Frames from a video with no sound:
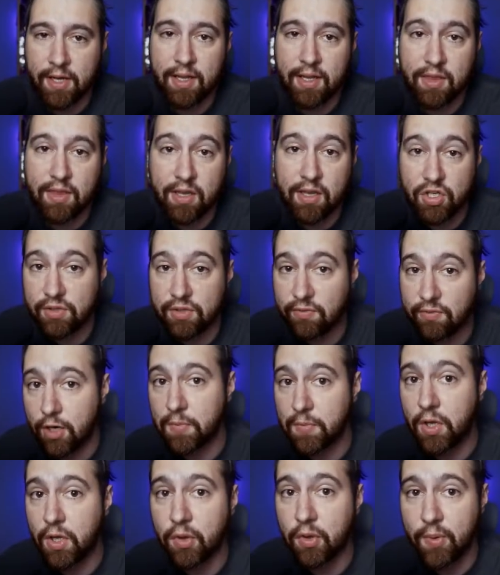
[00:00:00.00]
and then just
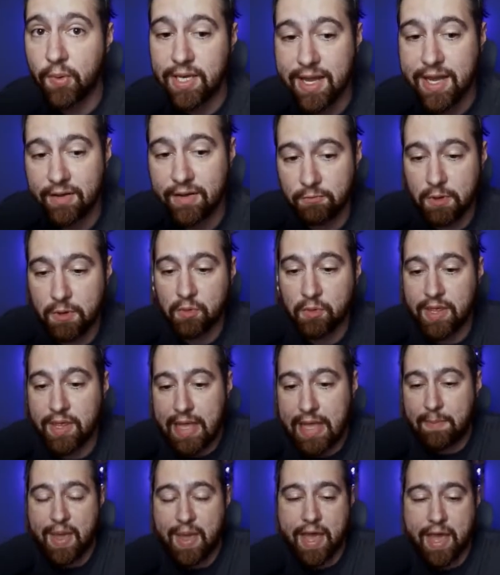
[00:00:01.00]
farm all the way down and we win
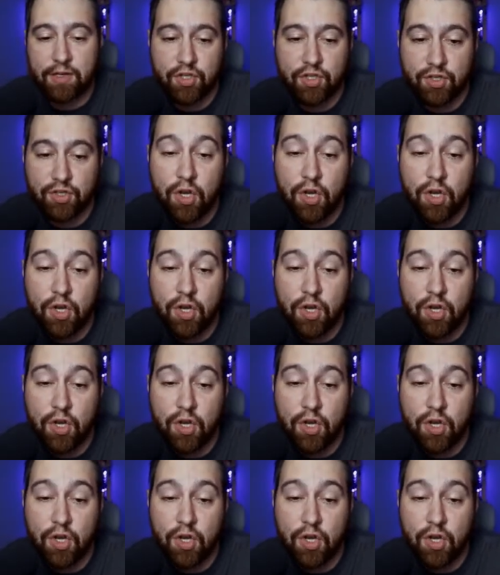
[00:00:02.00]
that match,